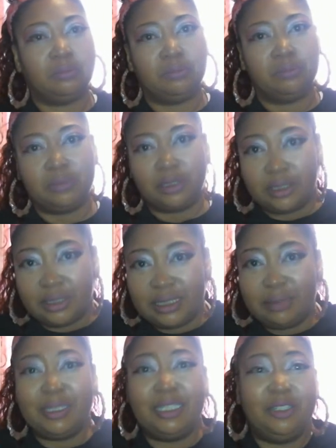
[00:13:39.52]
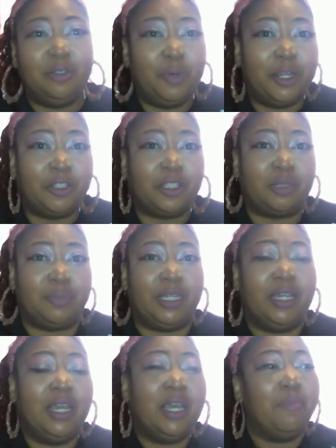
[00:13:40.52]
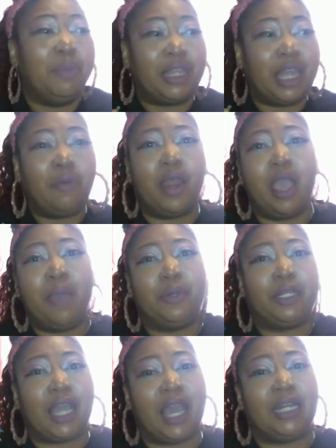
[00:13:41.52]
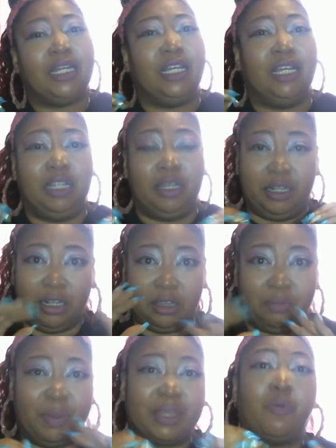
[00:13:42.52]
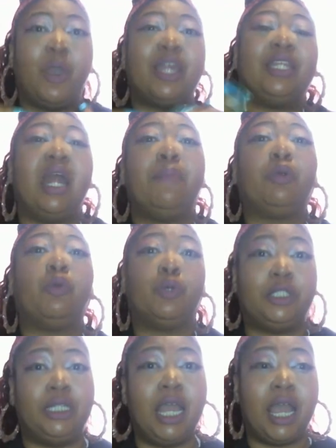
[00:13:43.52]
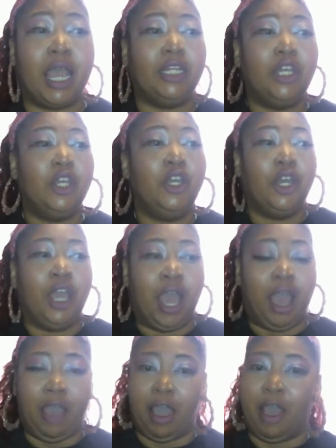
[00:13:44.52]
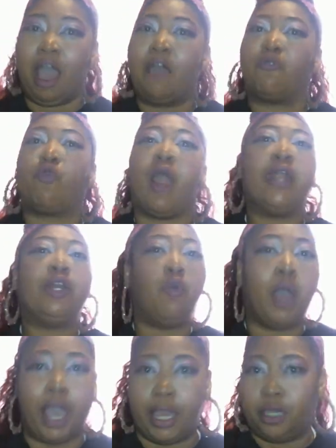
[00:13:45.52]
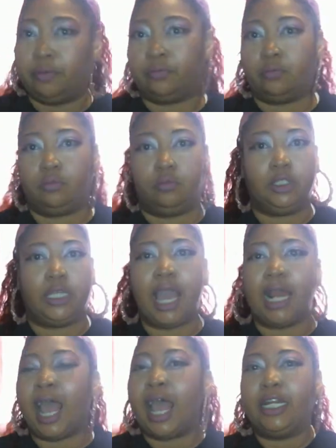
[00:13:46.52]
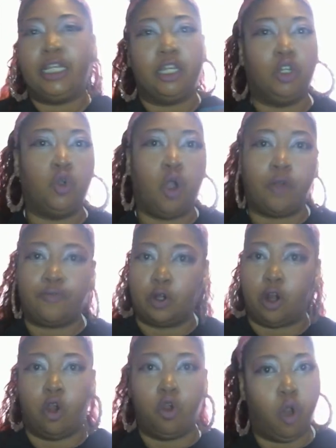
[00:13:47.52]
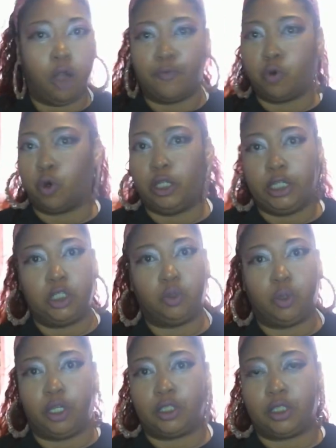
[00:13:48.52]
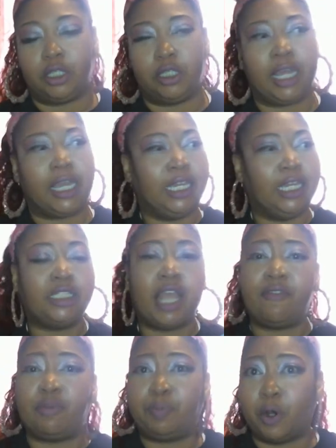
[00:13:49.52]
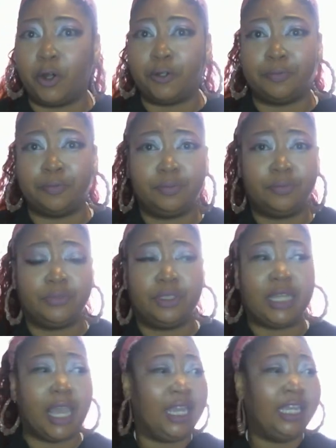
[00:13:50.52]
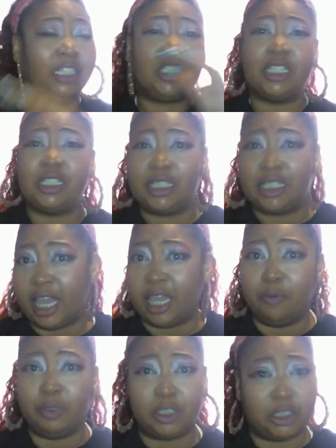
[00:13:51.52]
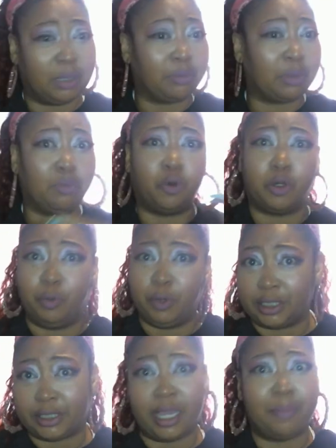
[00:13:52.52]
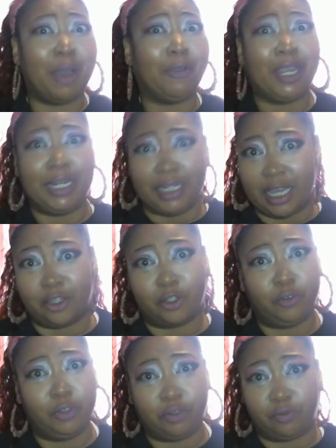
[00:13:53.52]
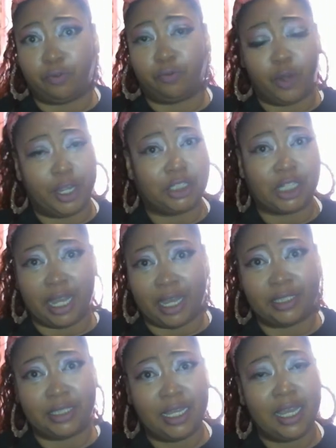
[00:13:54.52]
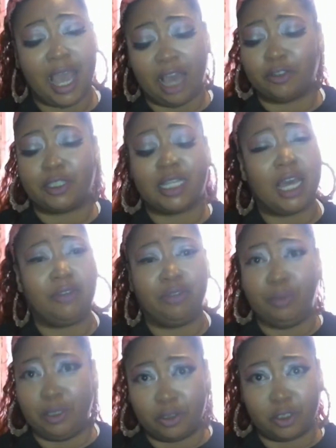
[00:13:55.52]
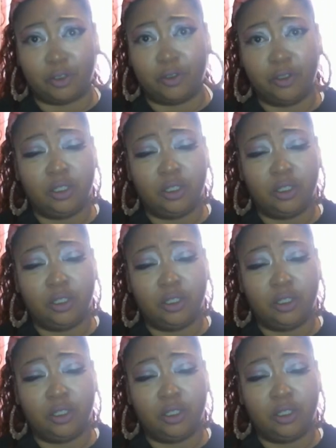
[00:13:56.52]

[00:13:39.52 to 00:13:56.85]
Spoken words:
seemed a little weird to me. But they were able to but the way the number was done, I right away got an idea who our four leads was. They each have a part. They each can sing, which is something more than we can say about any other Grease franchise outside of the musical,